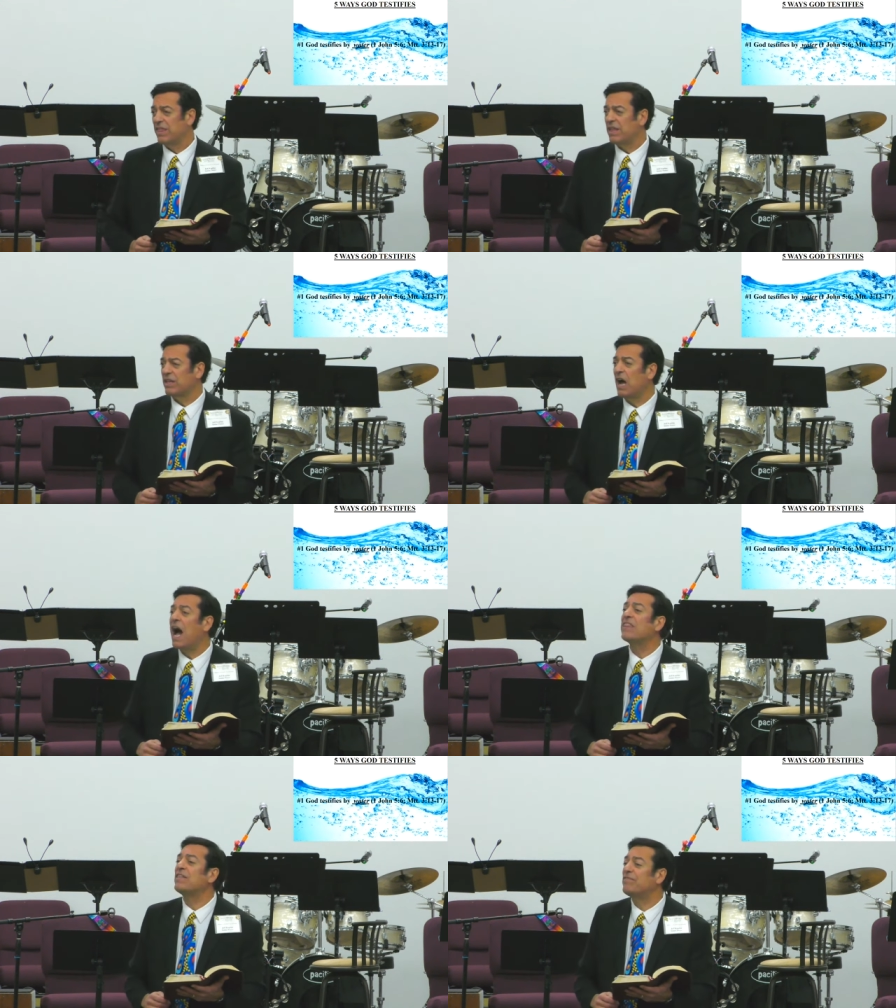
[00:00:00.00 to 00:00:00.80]

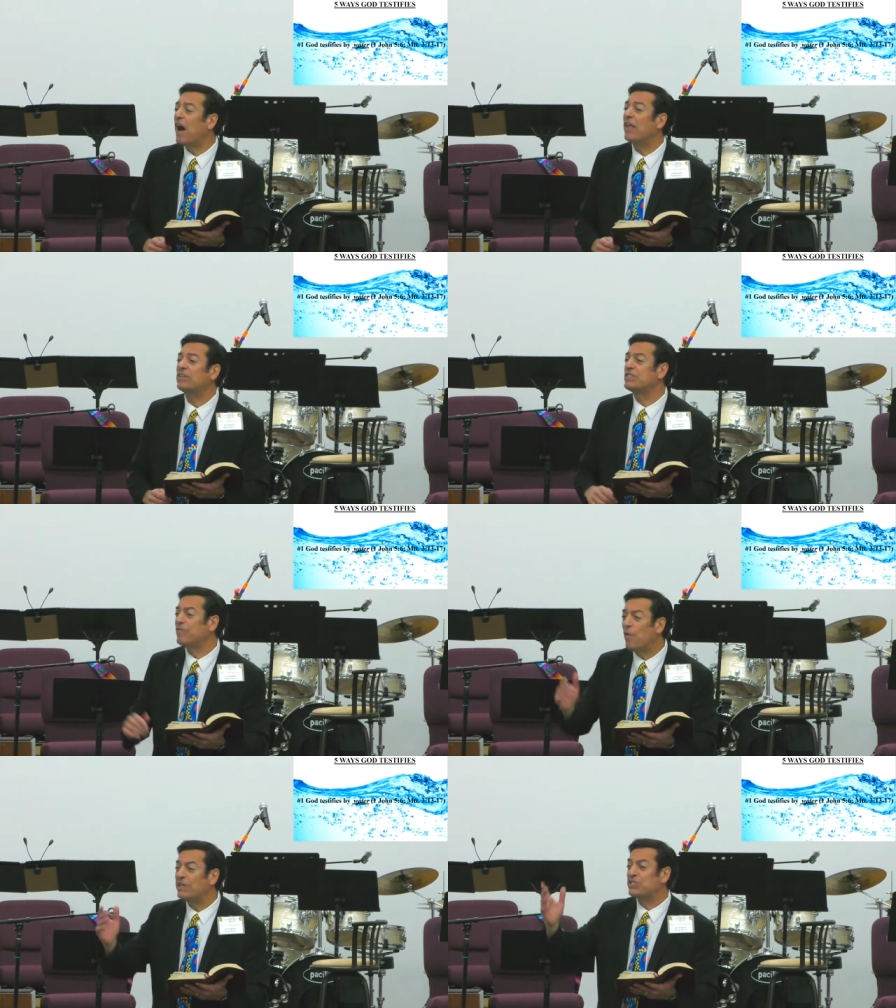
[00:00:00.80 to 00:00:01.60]
God the Father's
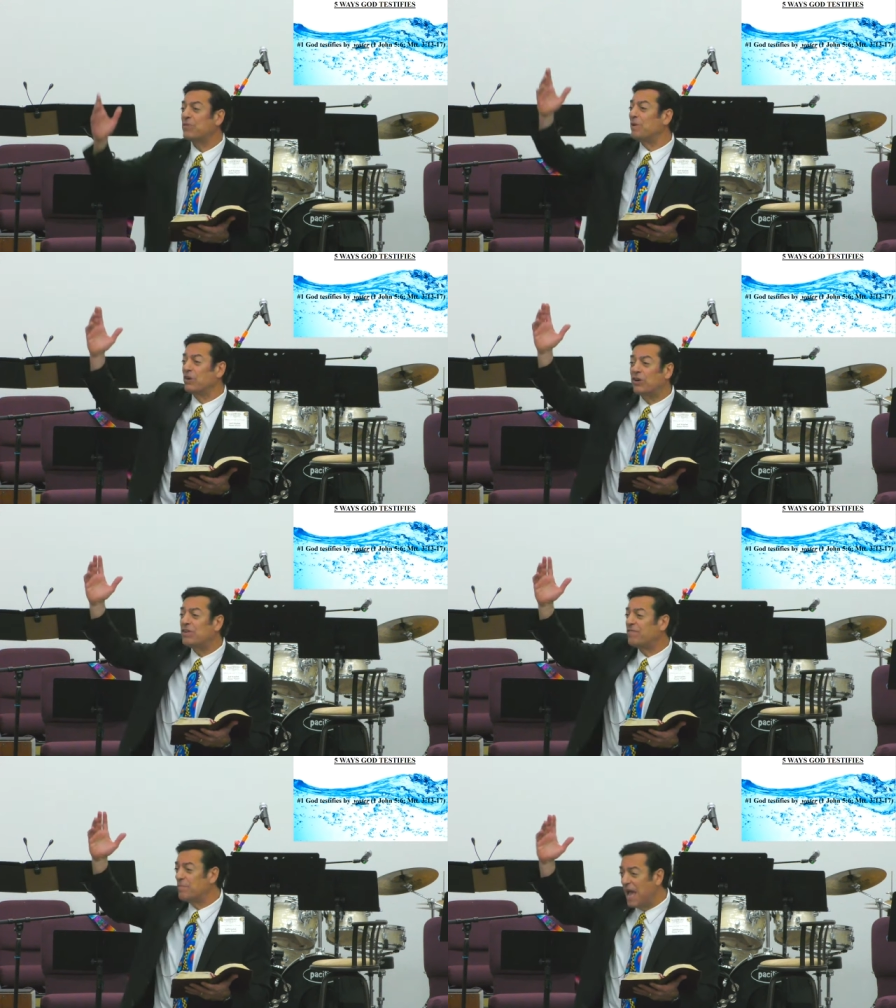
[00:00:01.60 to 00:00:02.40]
voice could be heard
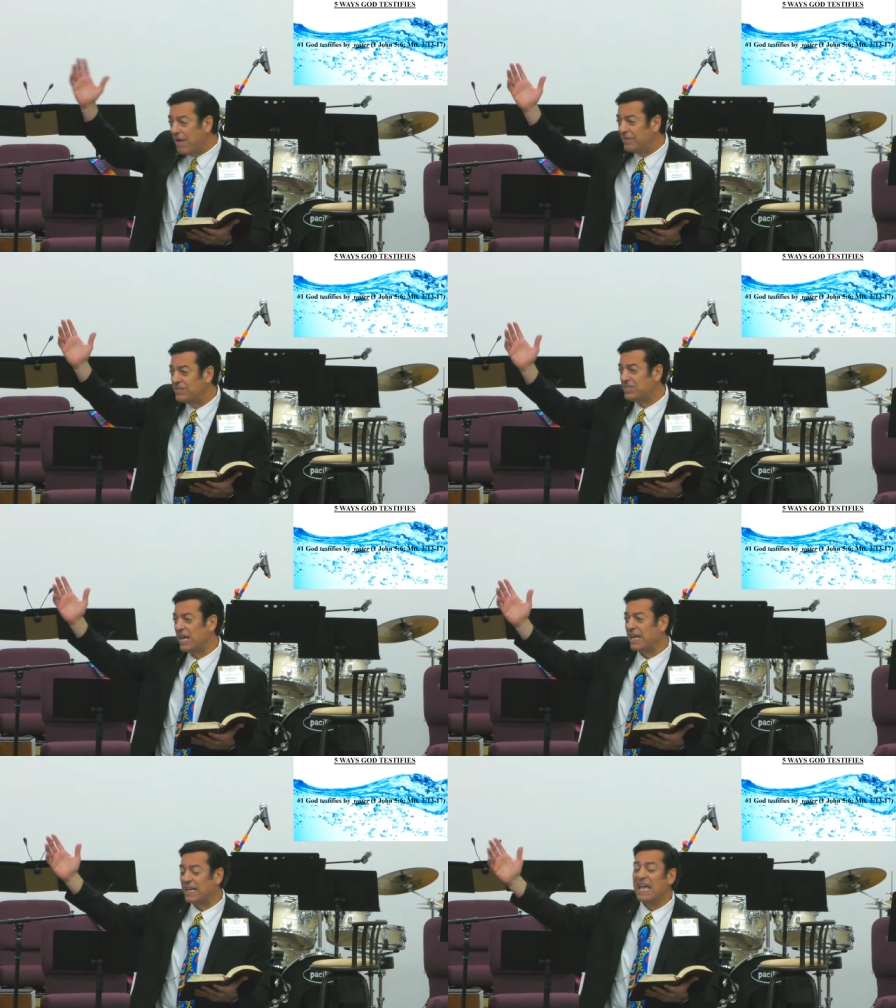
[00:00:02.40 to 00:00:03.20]
from heaven
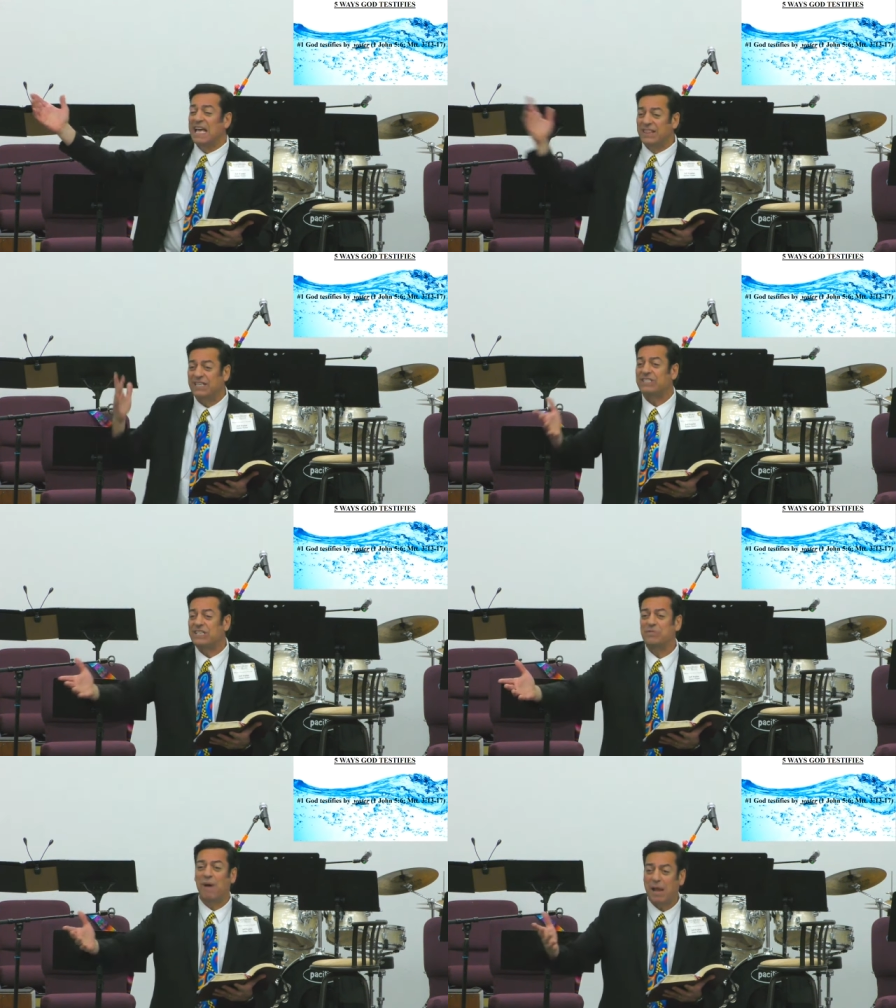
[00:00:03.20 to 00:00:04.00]
saying, "This
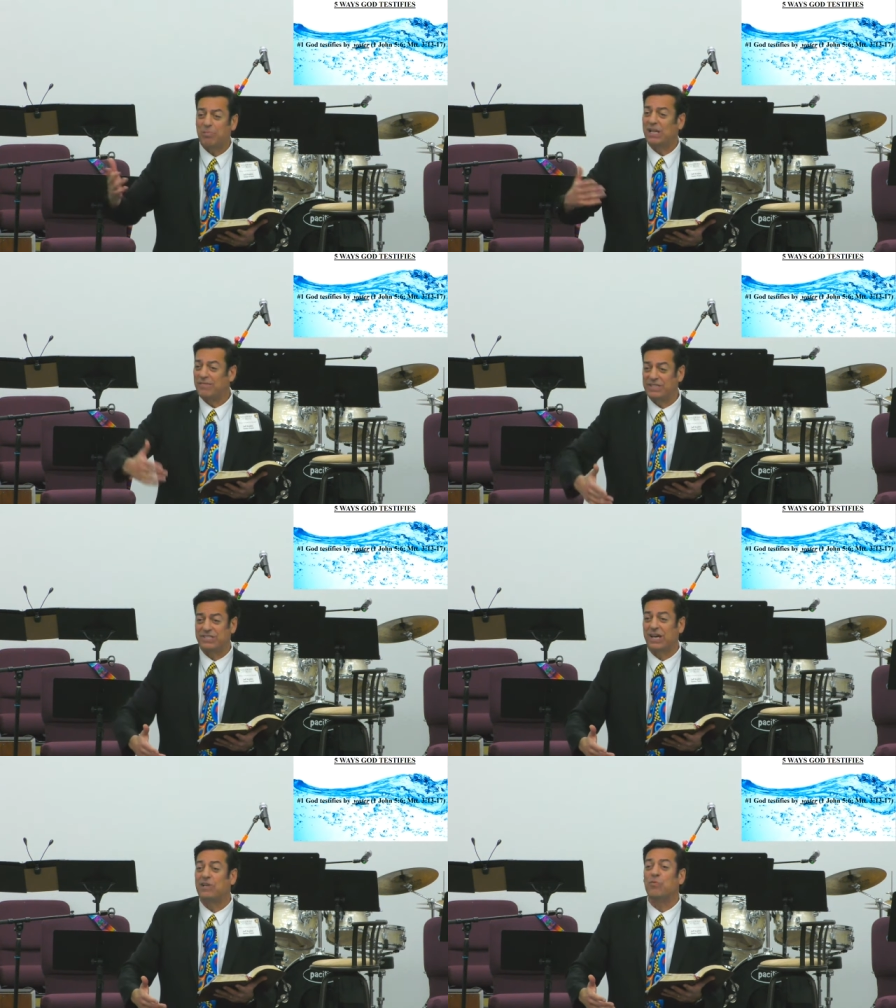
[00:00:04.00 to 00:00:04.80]
is my beloved
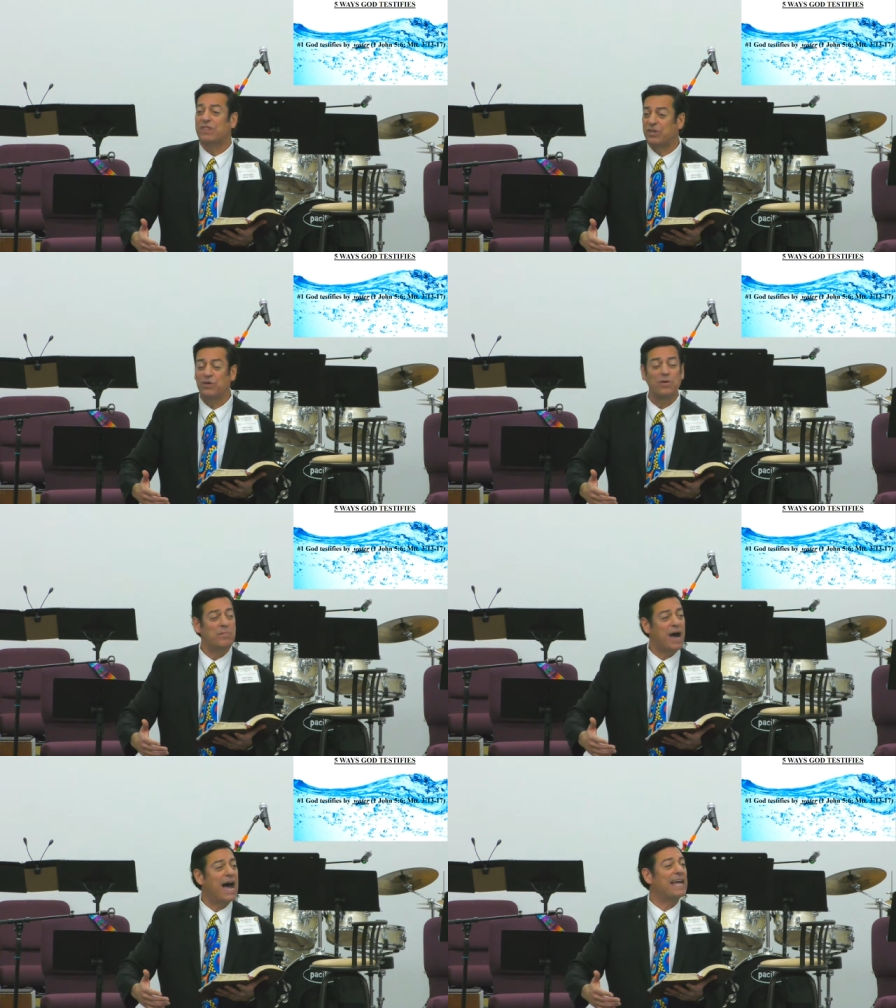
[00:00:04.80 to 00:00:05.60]
Son, with whom
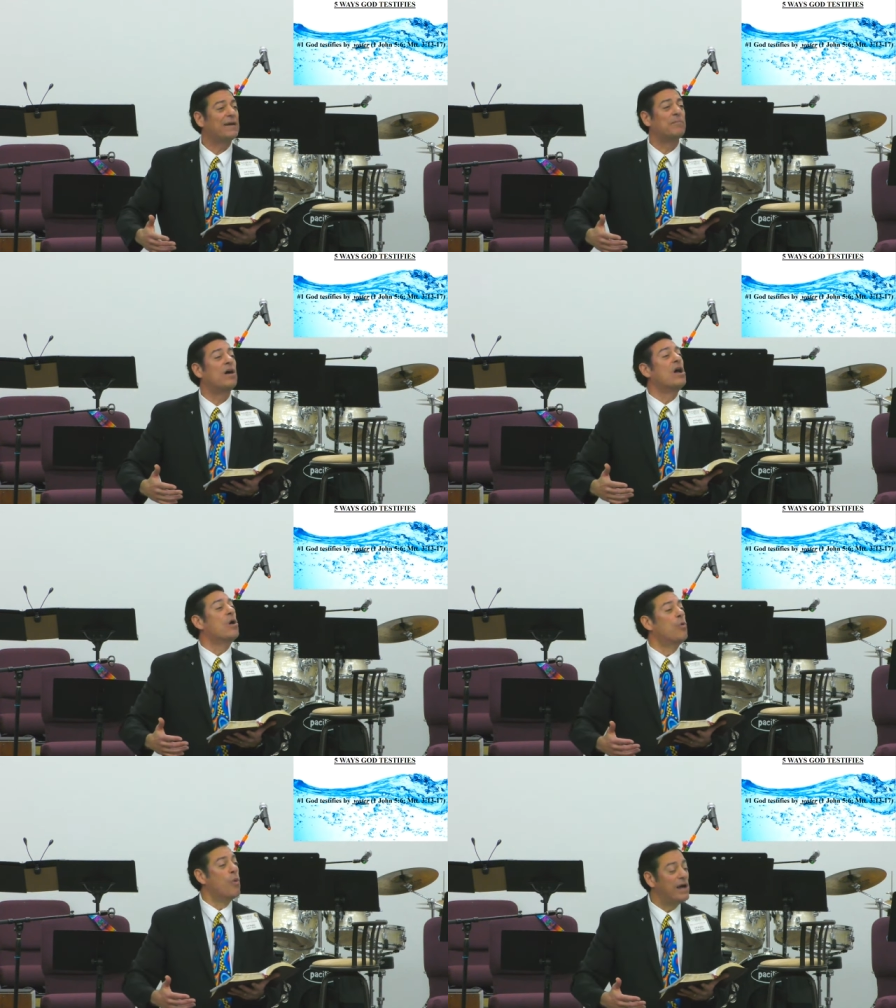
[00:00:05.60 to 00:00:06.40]
I am
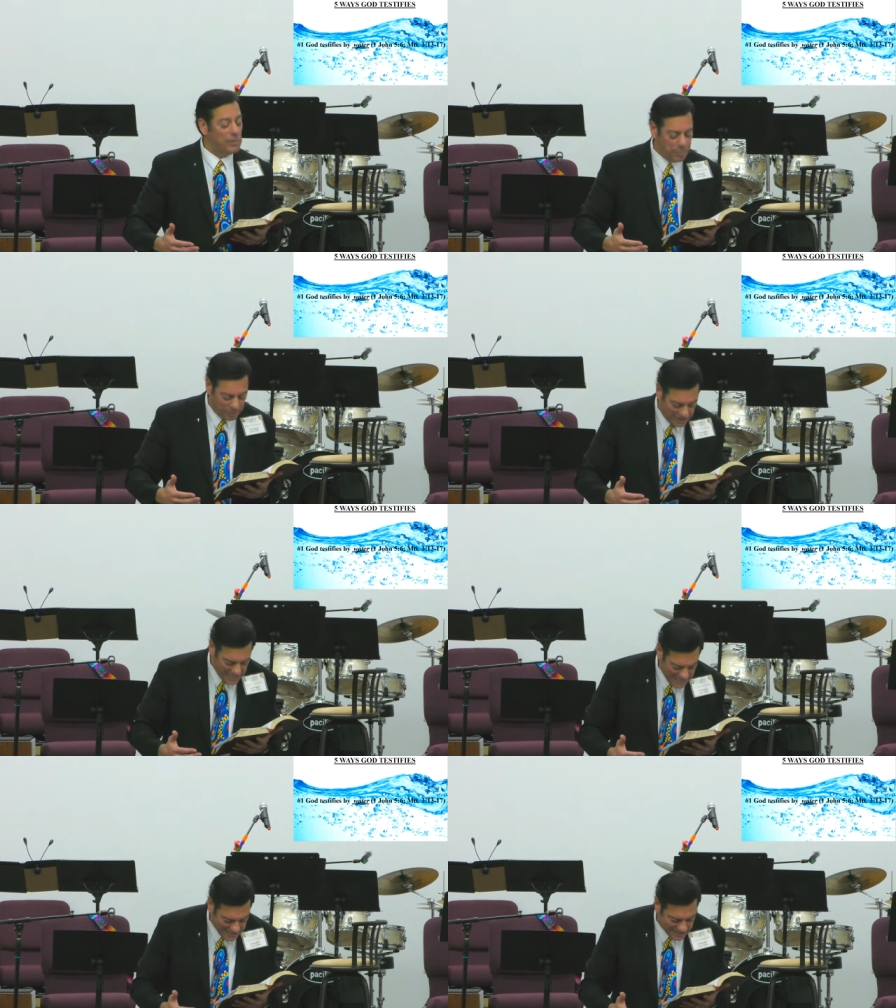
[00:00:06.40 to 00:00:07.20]
well
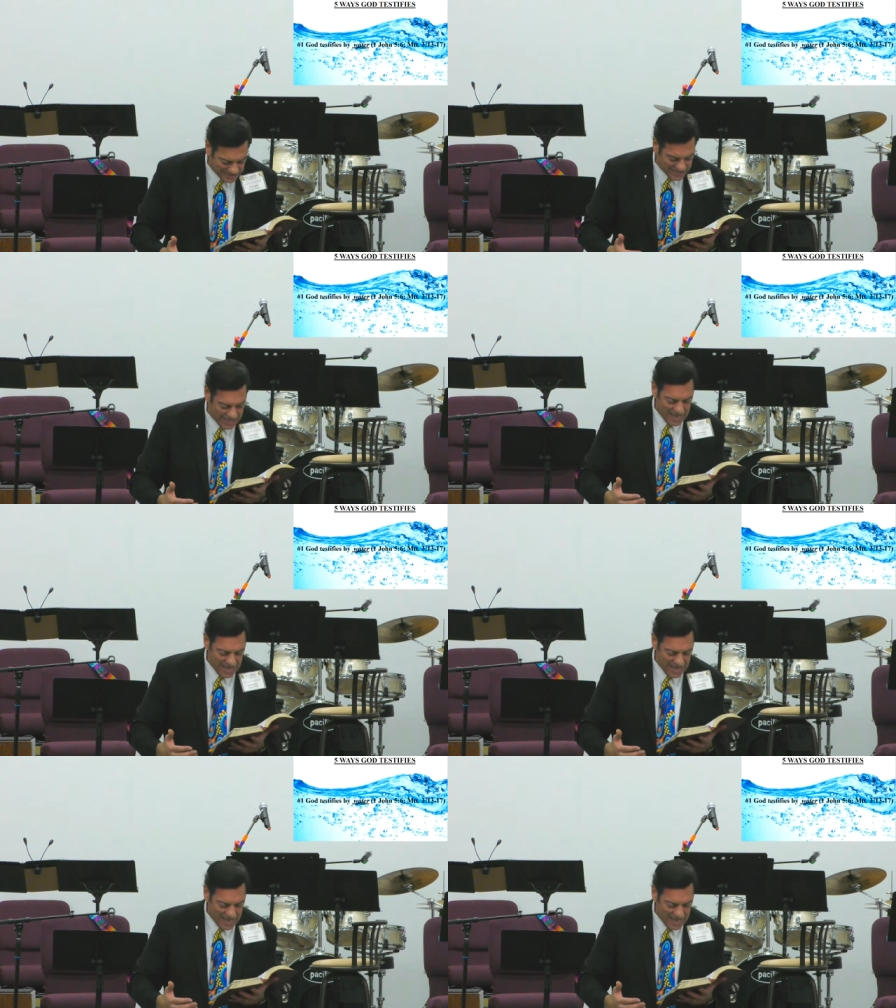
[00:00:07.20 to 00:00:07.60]
pleased."